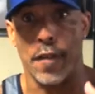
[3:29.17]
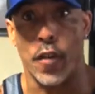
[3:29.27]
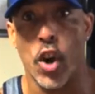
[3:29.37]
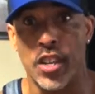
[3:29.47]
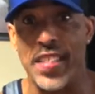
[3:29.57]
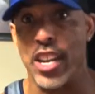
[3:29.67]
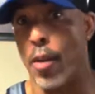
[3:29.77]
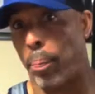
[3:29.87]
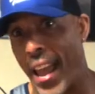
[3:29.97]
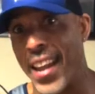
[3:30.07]
version that
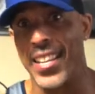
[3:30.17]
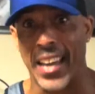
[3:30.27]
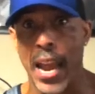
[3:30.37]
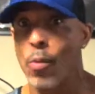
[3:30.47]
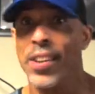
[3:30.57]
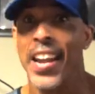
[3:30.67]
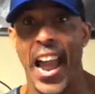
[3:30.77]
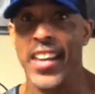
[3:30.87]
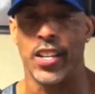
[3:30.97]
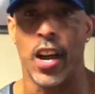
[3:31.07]
you're playing the game with
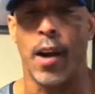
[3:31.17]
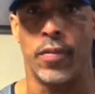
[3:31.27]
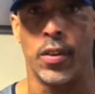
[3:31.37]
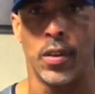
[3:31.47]
ain't enough.